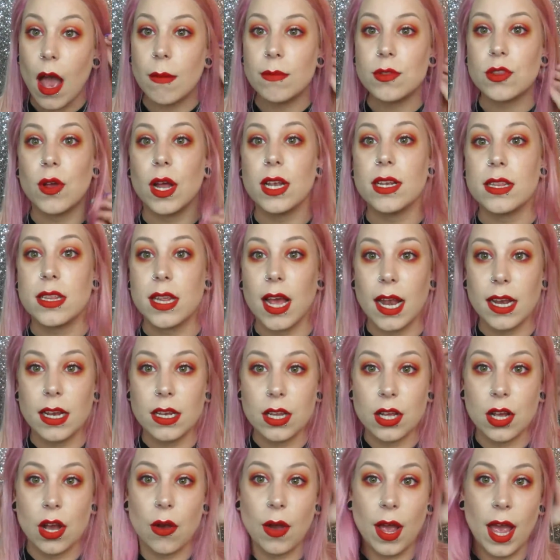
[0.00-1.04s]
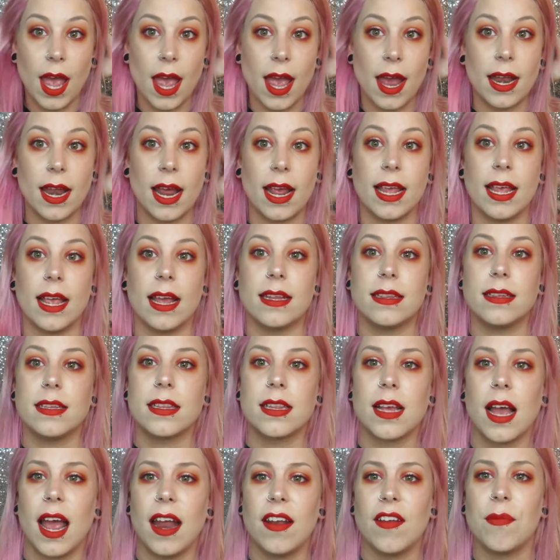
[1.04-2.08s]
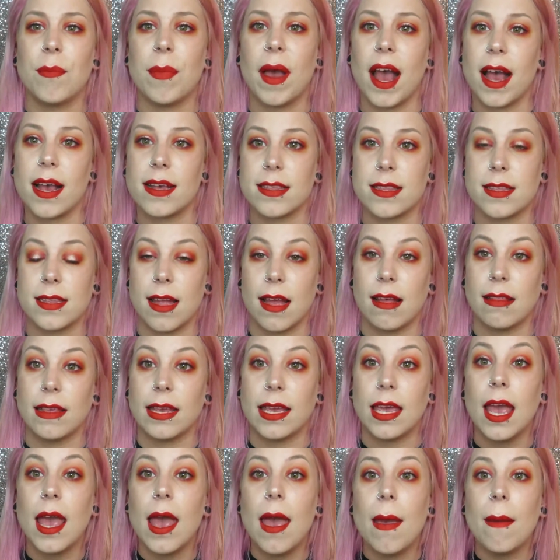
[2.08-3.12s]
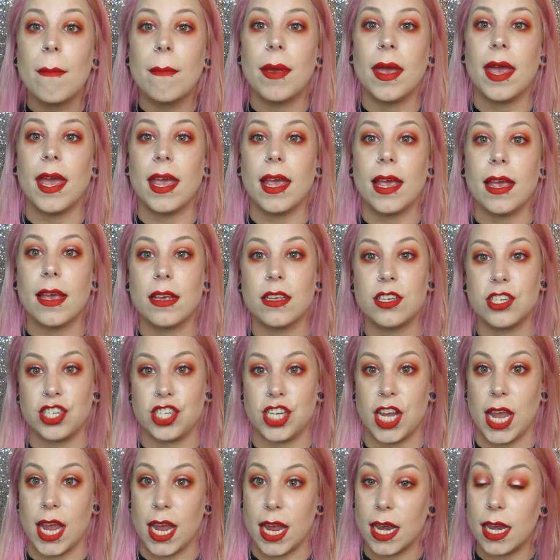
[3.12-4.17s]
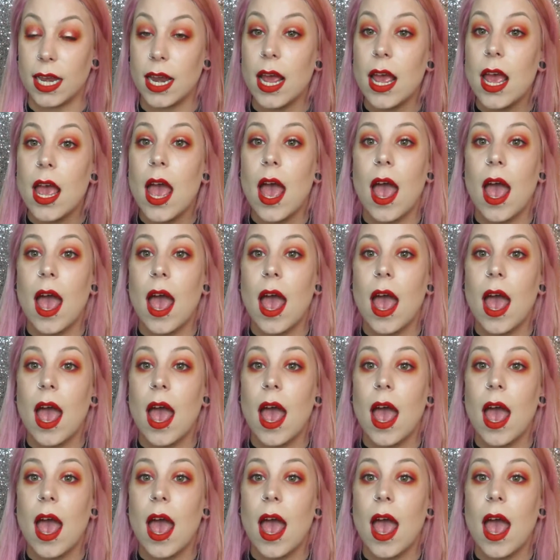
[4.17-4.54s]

So I decided to go ahead and get this kind of pastel-y pink shade,